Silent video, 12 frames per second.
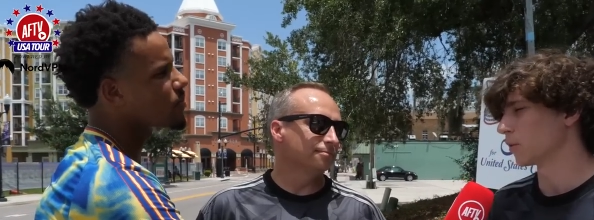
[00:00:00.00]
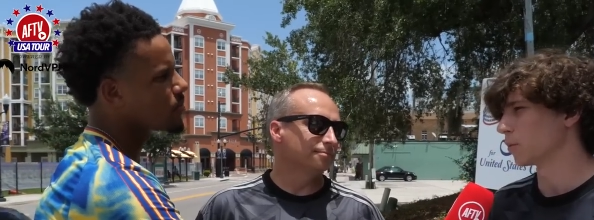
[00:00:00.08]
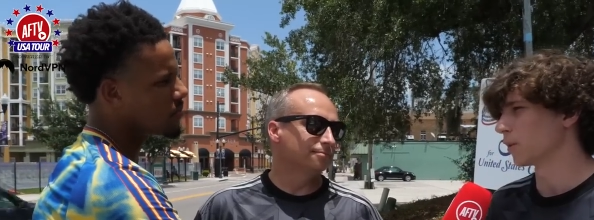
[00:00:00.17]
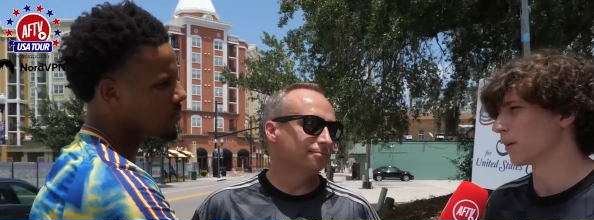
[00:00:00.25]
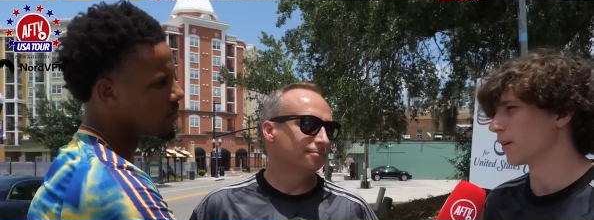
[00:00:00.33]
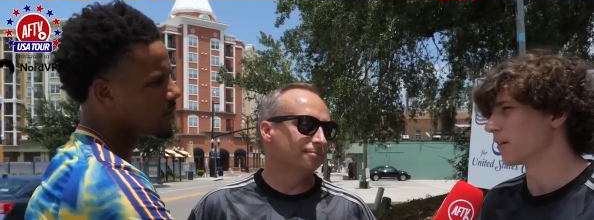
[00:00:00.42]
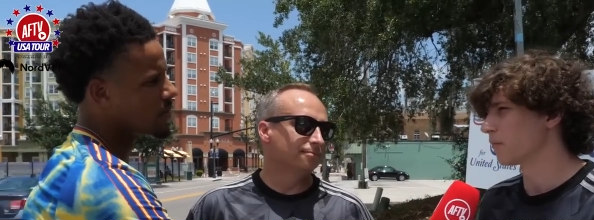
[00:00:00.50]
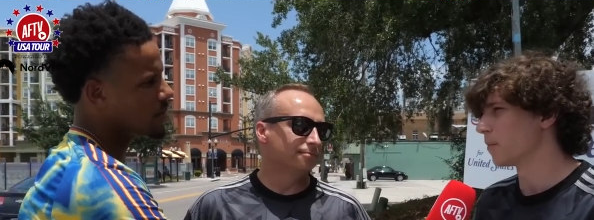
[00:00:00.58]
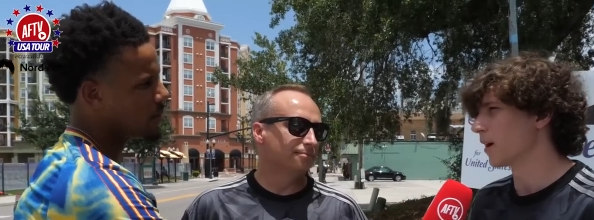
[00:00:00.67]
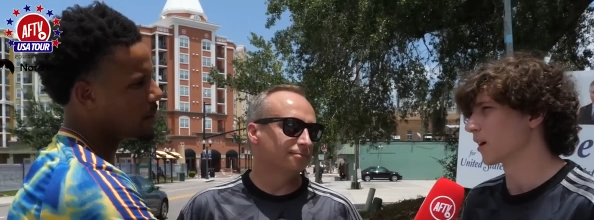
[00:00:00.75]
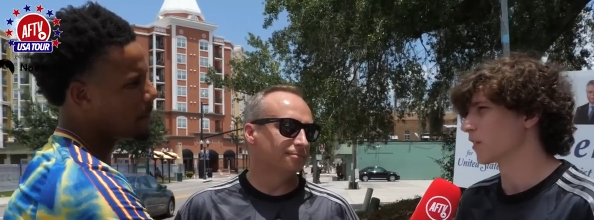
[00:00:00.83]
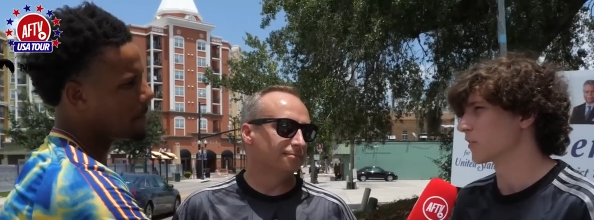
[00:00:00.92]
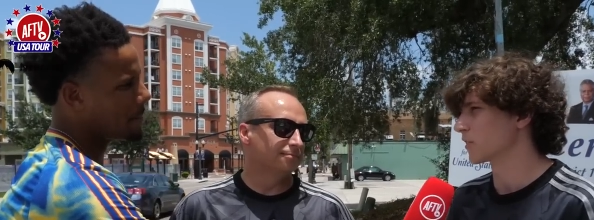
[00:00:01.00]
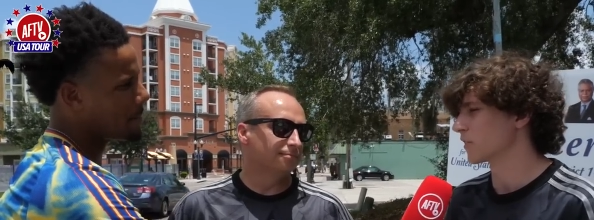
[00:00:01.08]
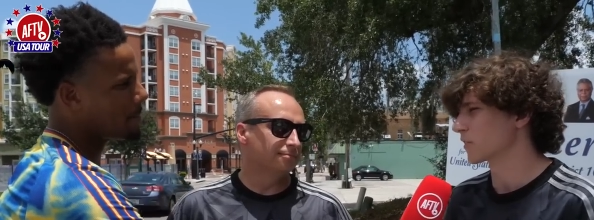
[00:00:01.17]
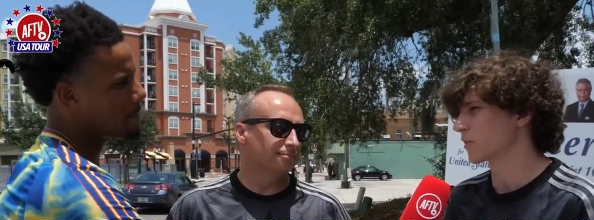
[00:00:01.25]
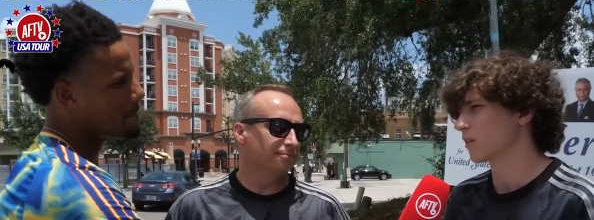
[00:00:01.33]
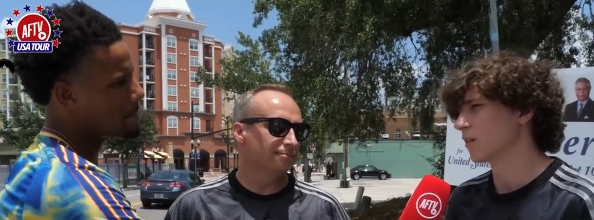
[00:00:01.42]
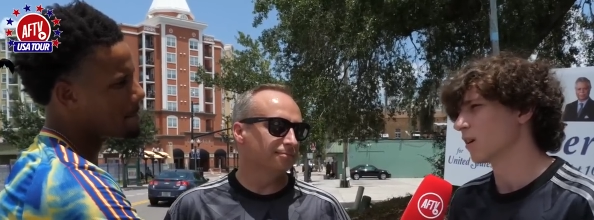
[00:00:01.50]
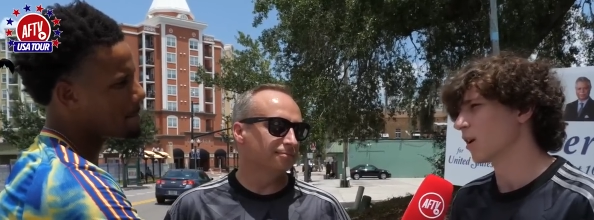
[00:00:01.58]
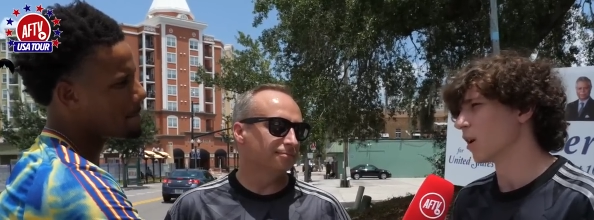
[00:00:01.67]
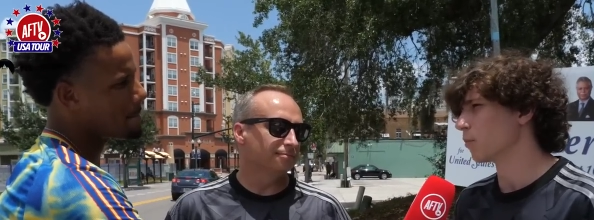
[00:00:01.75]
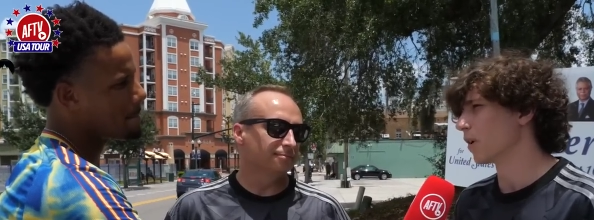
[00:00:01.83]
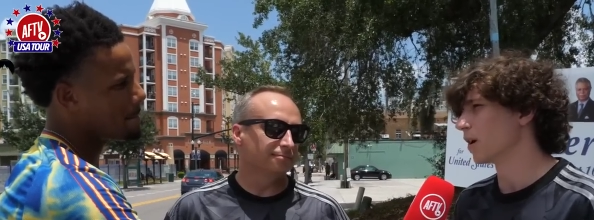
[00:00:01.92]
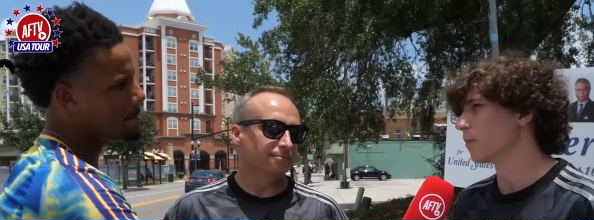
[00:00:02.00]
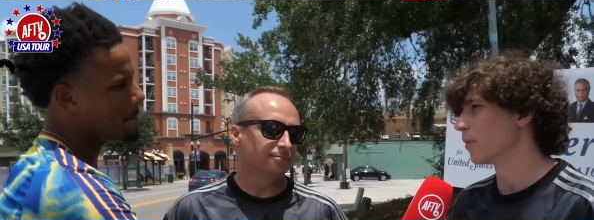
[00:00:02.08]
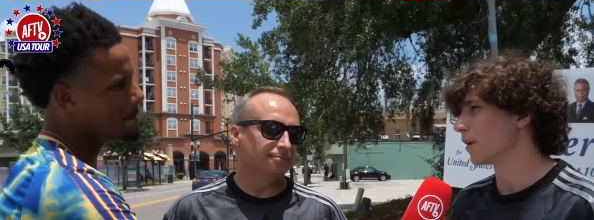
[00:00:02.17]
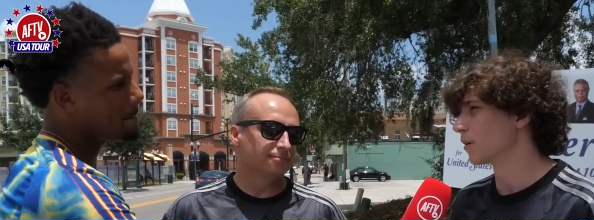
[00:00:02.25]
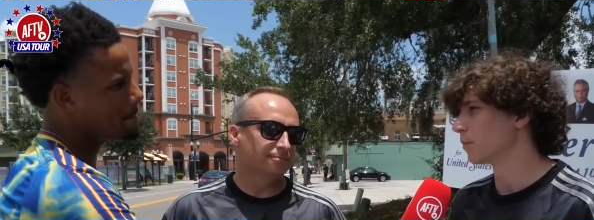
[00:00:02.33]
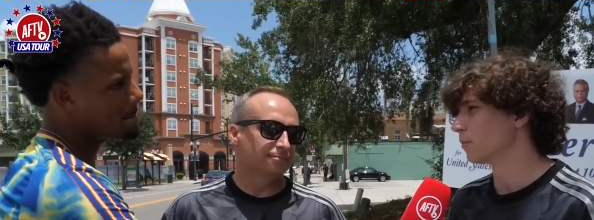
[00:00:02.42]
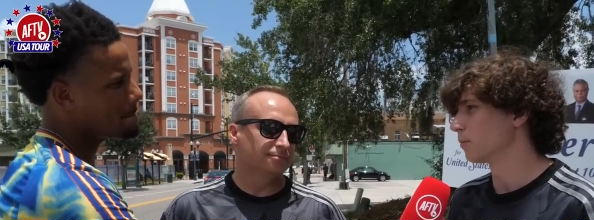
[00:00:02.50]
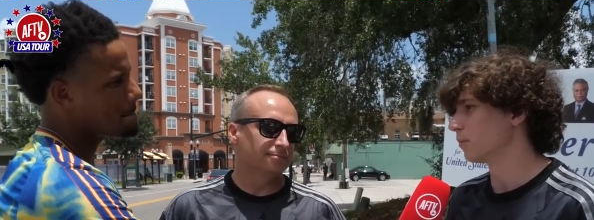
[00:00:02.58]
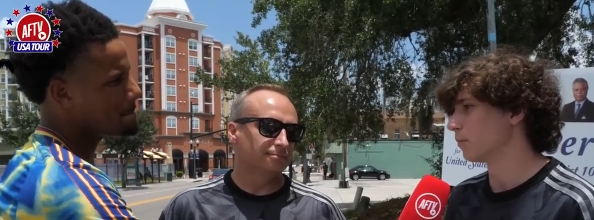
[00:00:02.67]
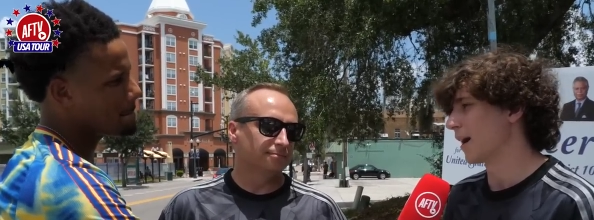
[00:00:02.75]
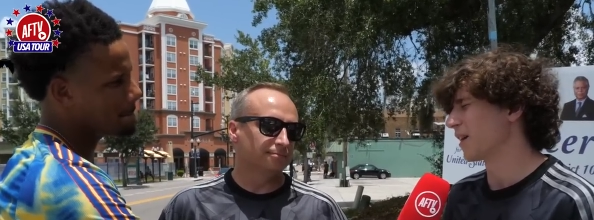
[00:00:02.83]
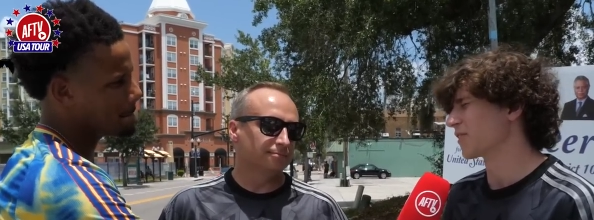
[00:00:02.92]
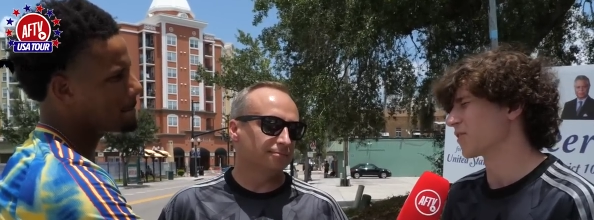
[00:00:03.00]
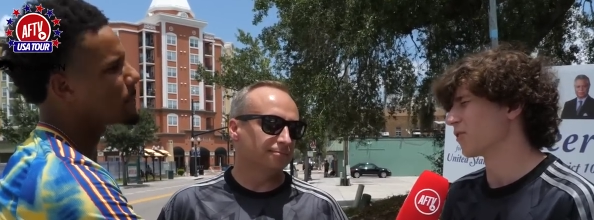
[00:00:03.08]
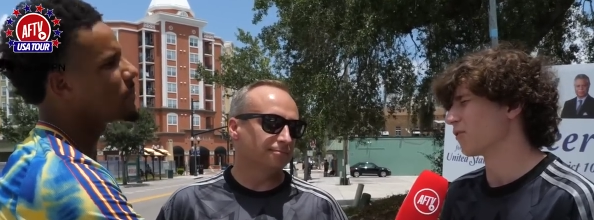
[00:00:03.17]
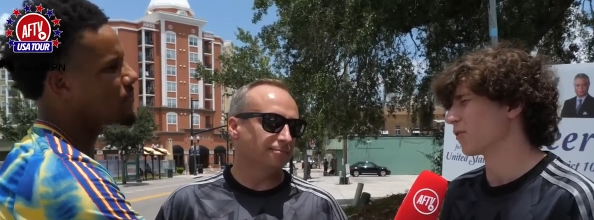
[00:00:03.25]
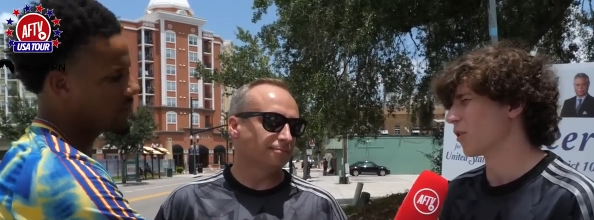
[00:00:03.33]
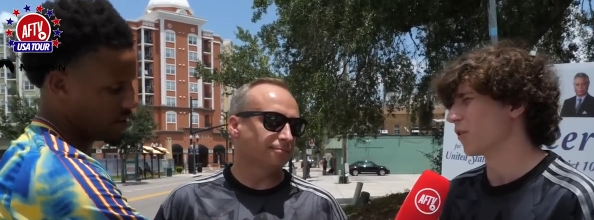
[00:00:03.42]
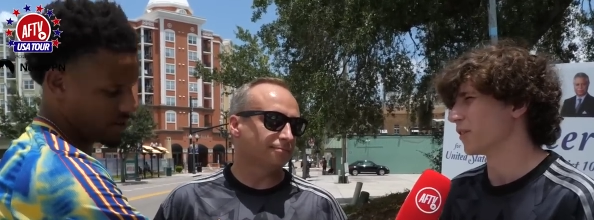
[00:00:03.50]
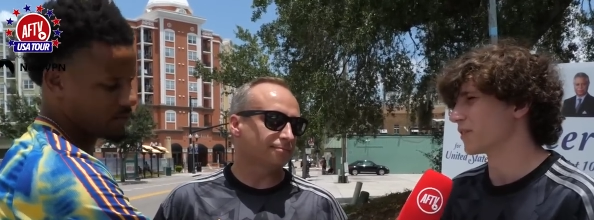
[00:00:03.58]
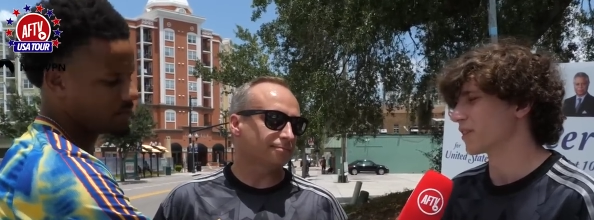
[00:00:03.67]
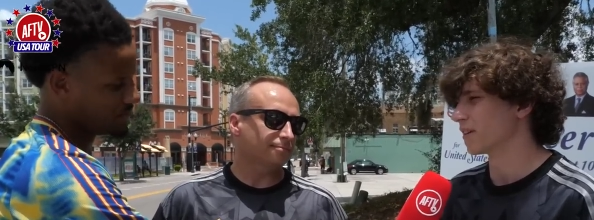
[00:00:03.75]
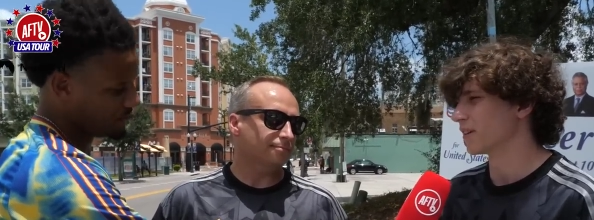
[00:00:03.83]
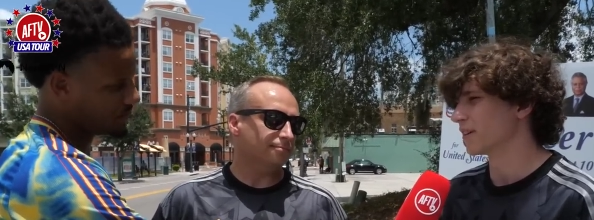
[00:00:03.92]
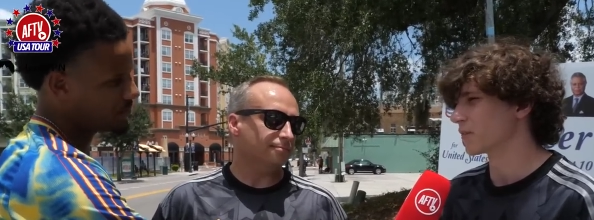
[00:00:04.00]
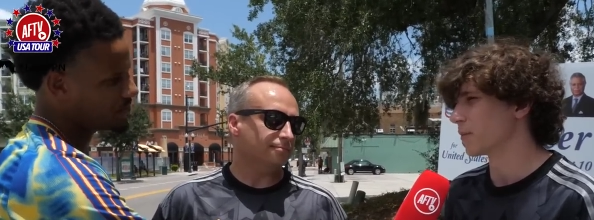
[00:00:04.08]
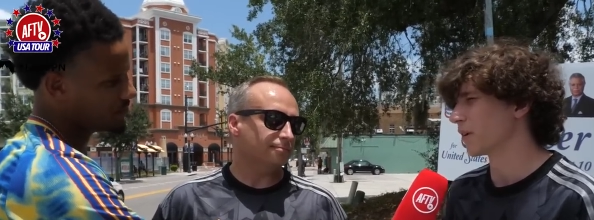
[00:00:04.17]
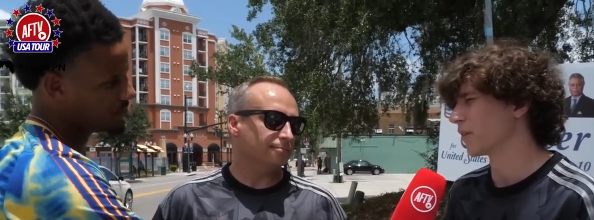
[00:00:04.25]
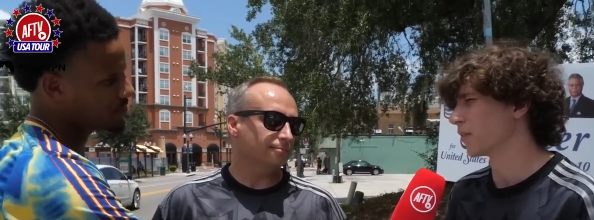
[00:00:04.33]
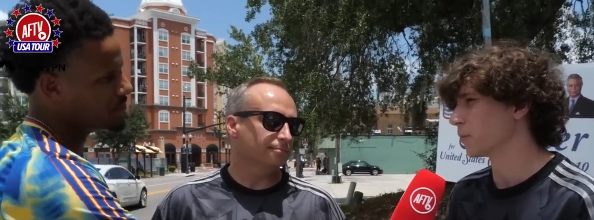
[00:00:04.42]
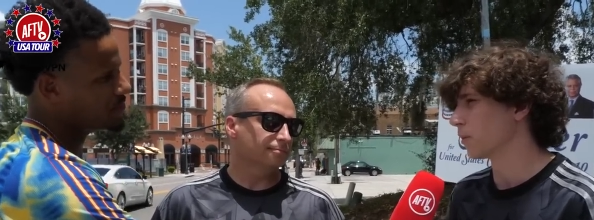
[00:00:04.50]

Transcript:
Speaker 1: he'll play left back because he's a, probably a better passer overall than Tierney. He's better on the